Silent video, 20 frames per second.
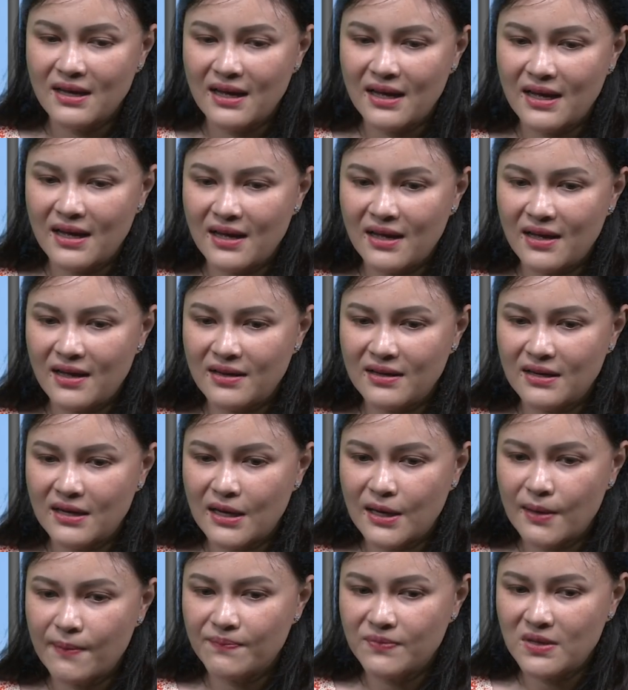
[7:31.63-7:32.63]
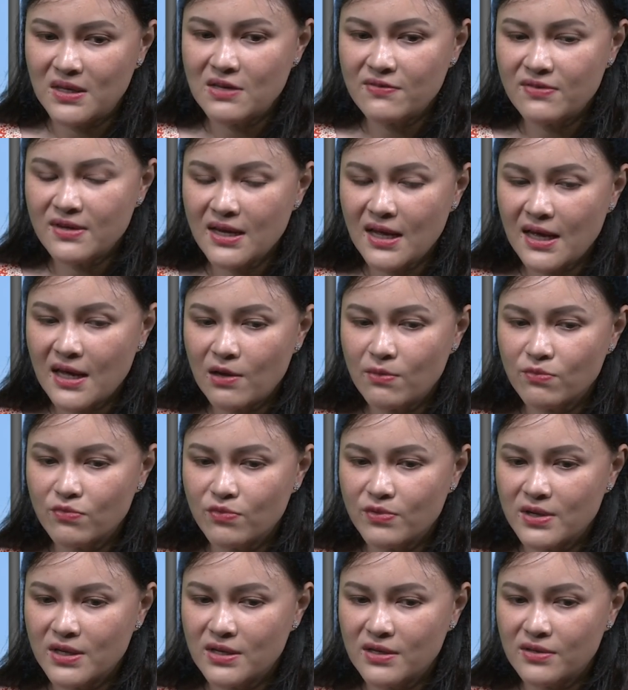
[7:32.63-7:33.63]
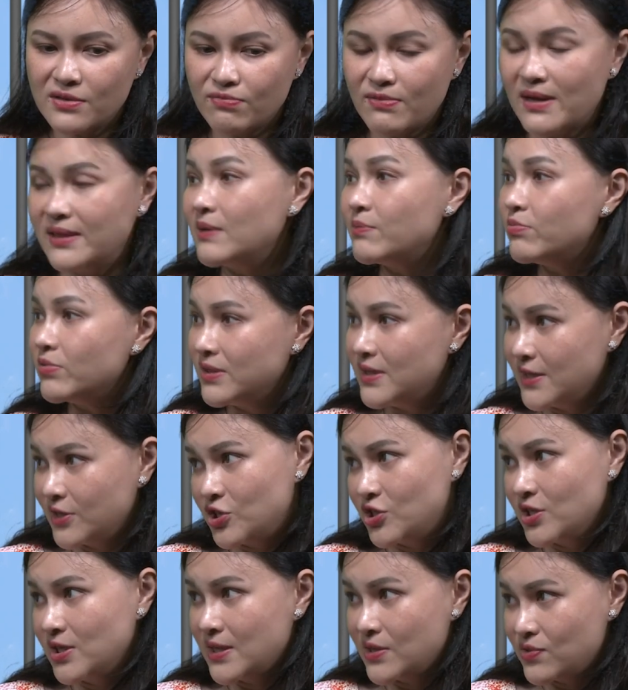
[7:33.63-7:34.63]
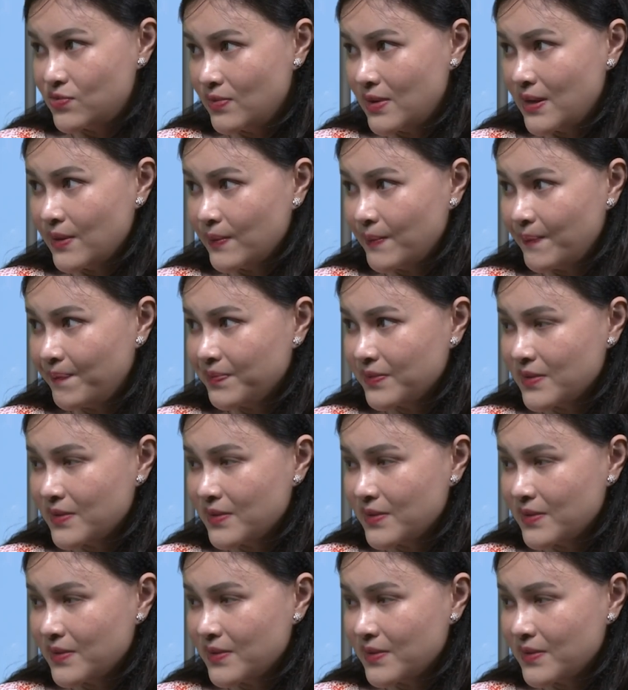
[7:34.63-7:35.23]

and even help with weather prediction as well.